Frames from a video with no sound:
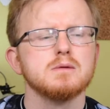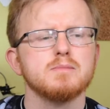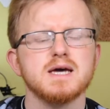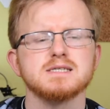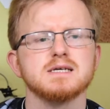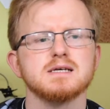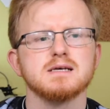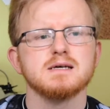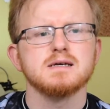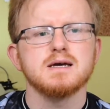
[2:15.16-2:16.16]

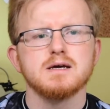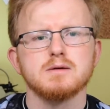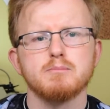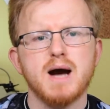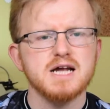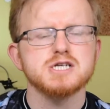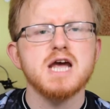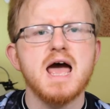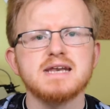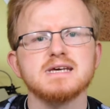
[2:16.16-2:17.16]
basically
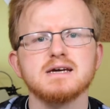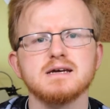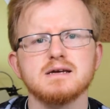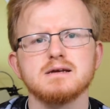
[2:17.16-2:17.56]
batch edit